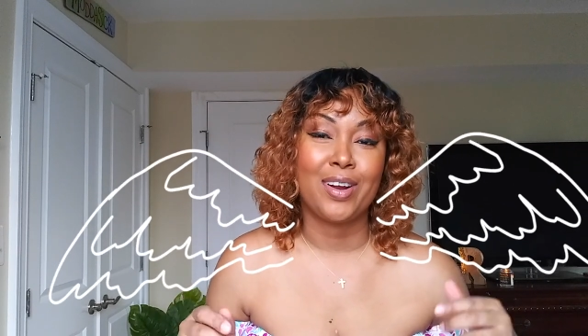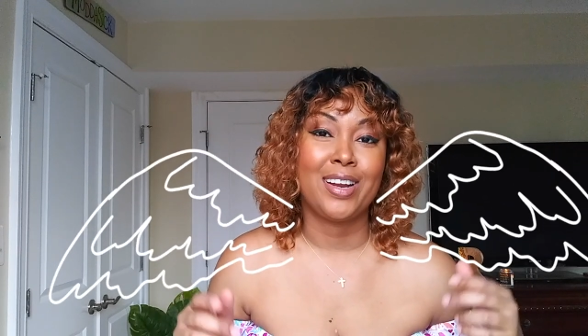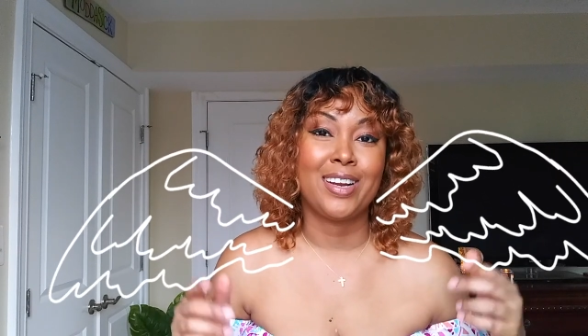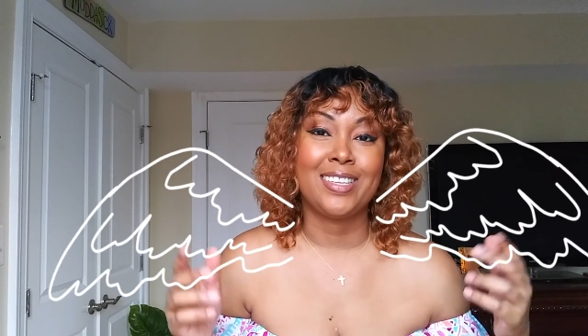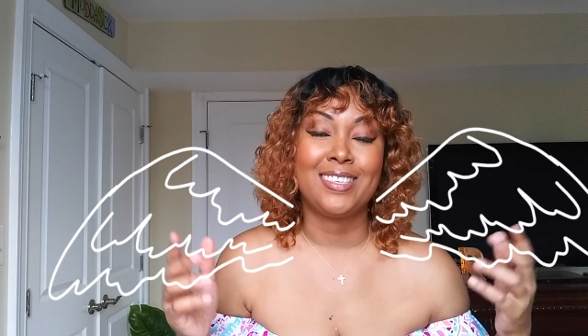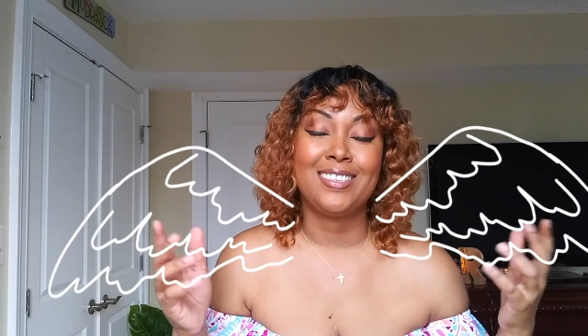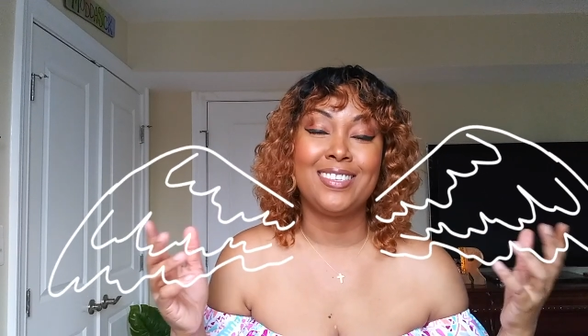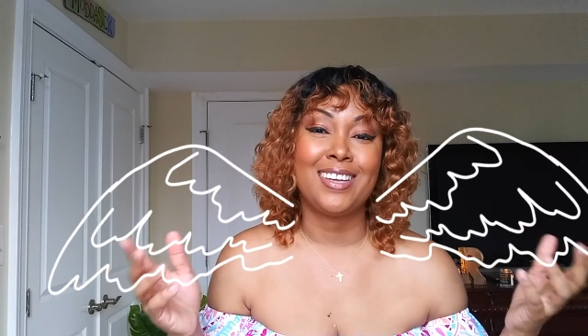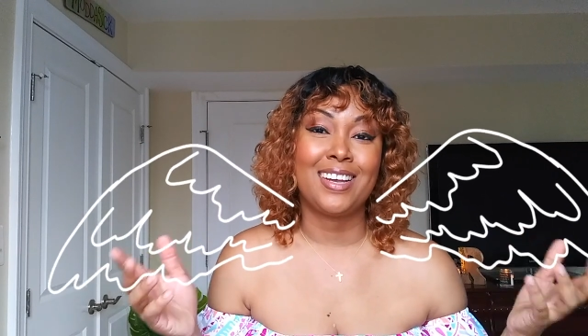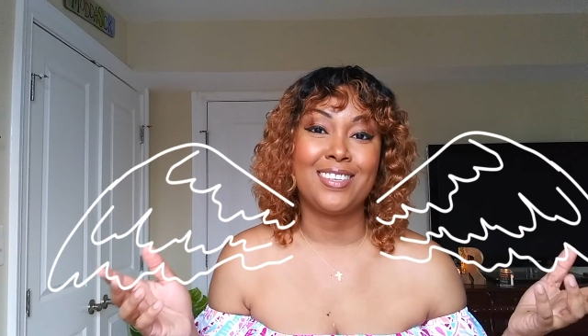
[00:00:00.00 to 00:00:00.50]
and
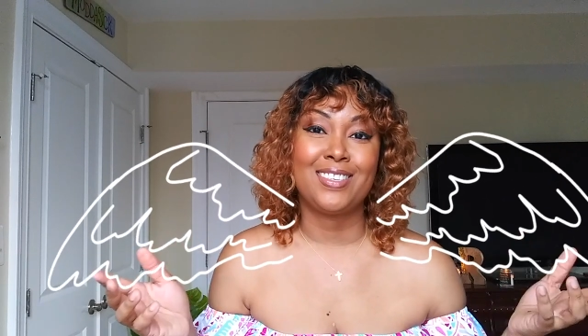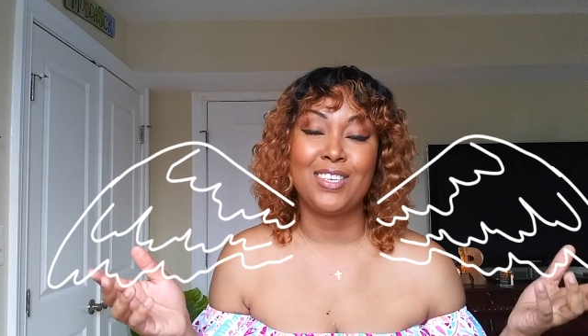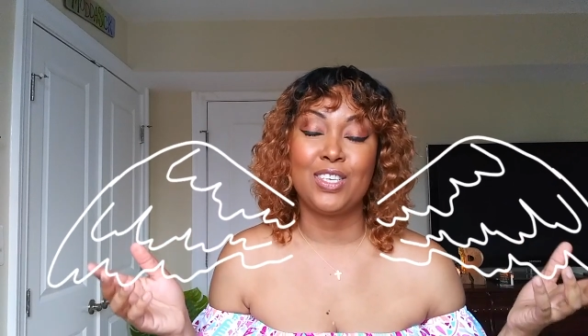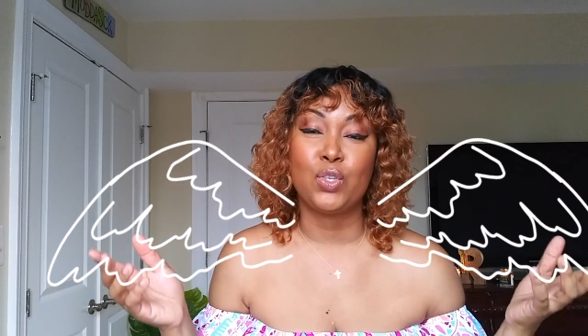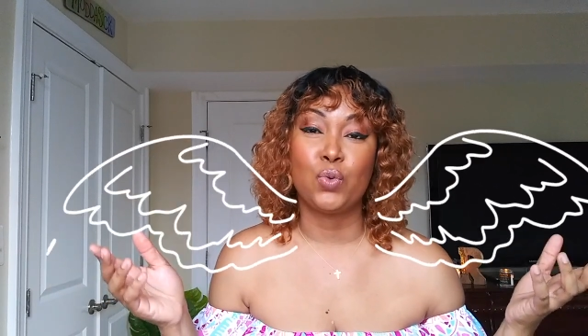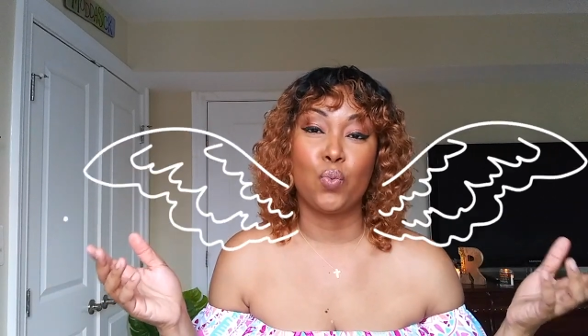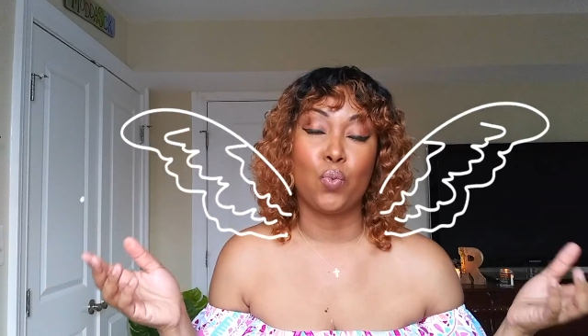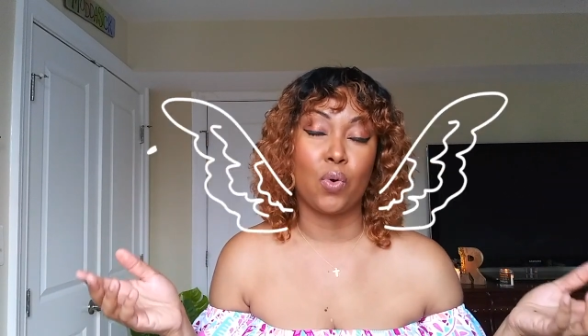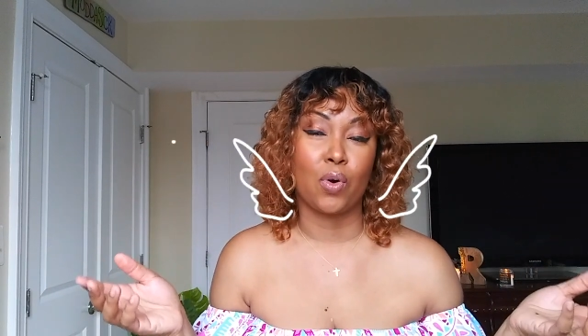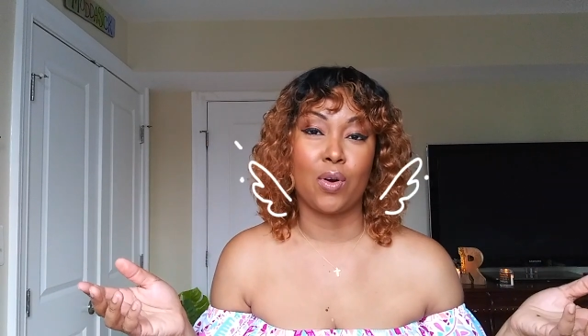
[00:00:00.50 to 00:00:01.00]
it's
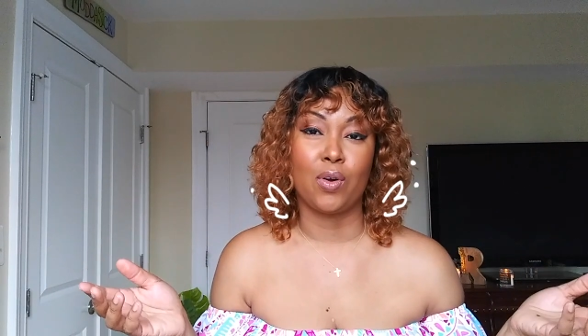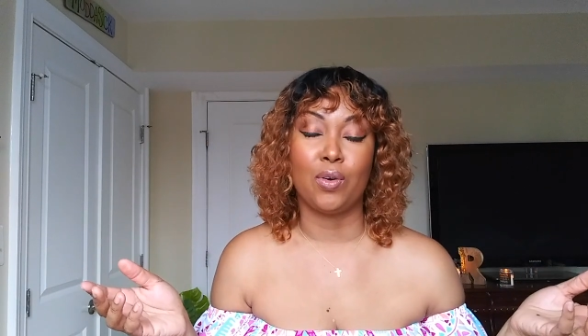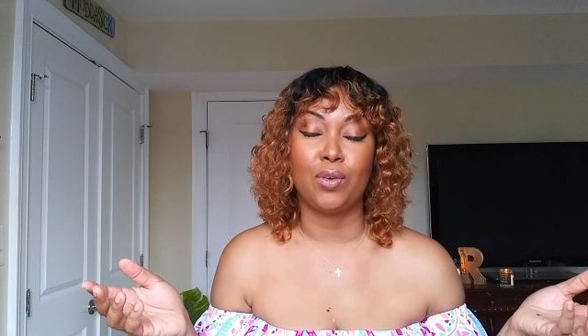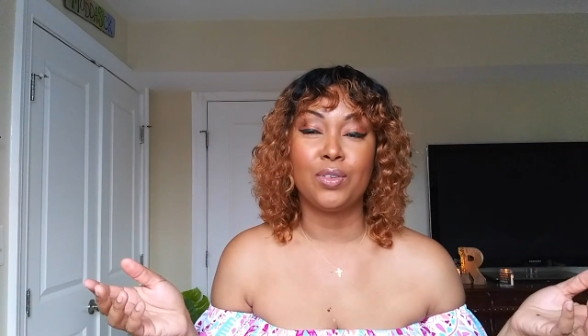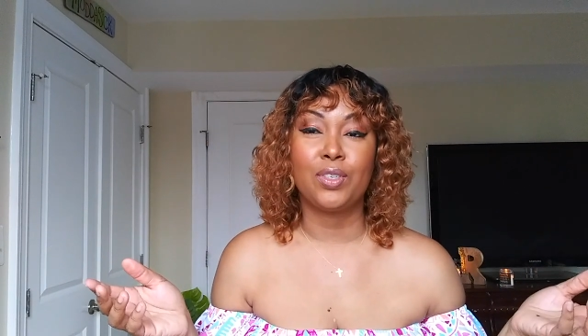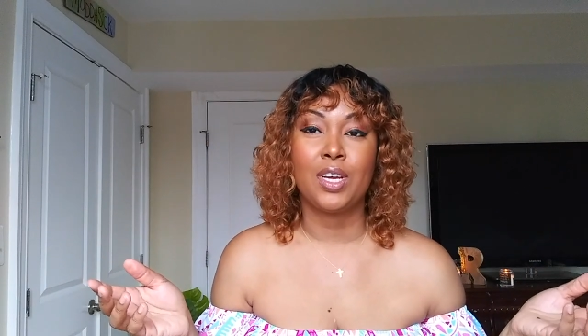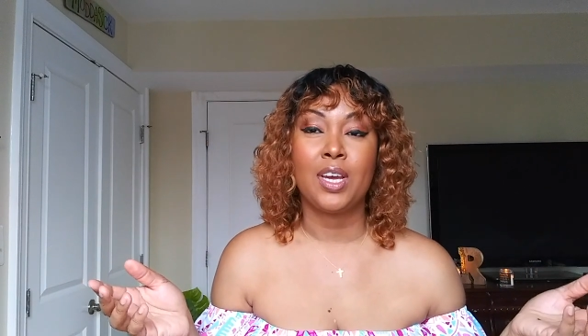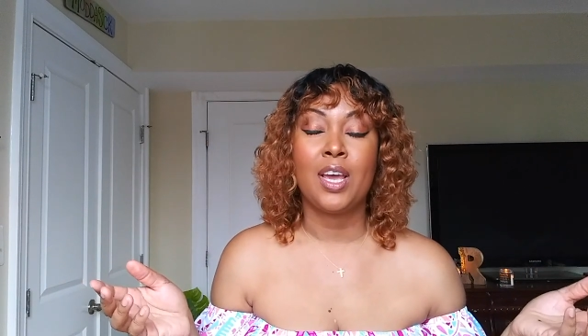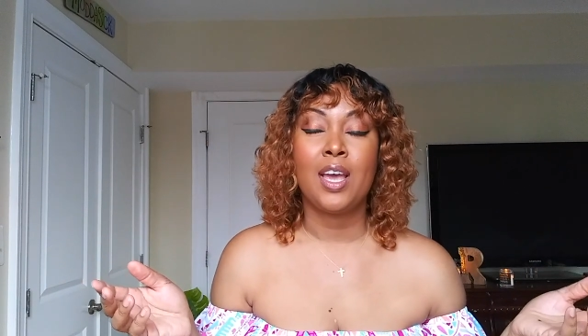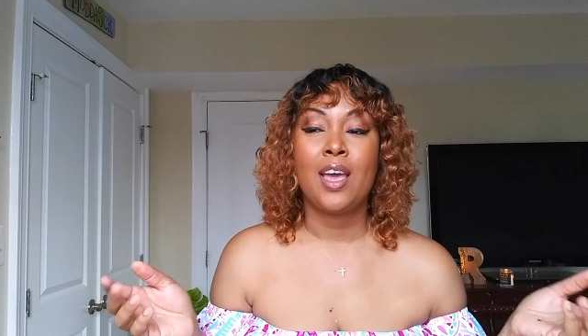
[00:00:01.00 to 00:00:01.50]
Desi's
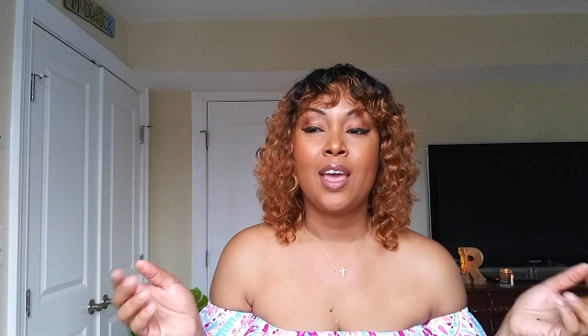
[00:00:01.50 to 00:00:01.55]
World.